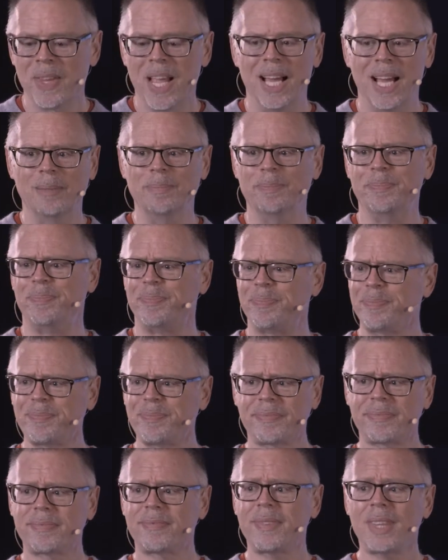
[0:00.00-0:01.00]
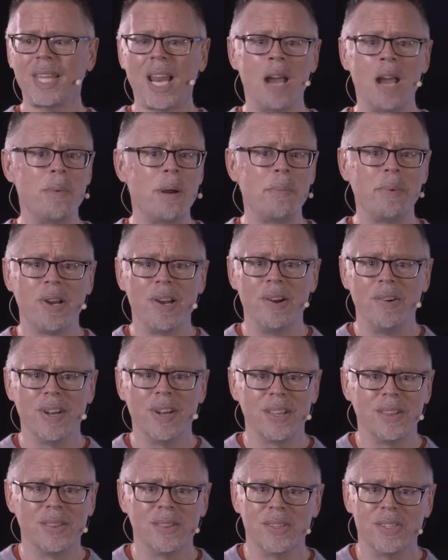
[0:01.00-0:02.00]
I remember
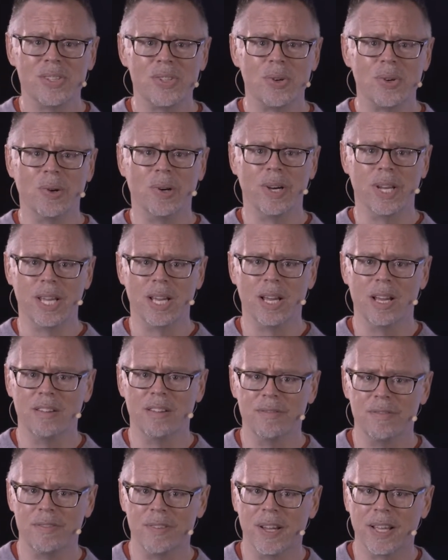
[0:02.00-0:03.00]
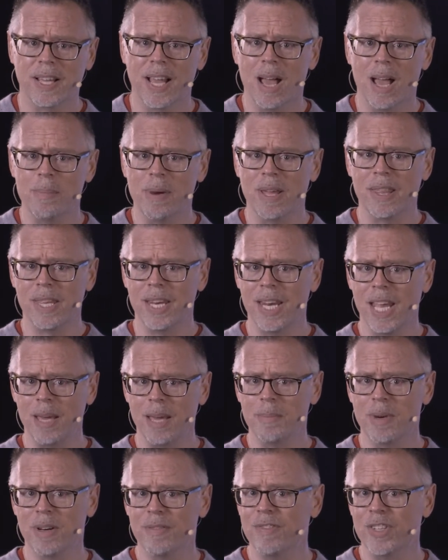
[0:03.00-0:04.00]
hearing the story of a guy by the
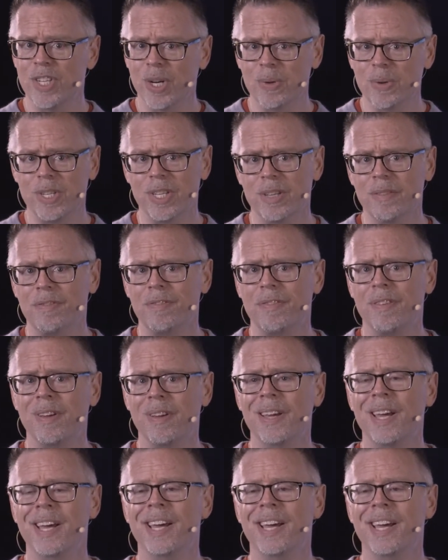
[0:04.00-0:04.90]
name of Joseph,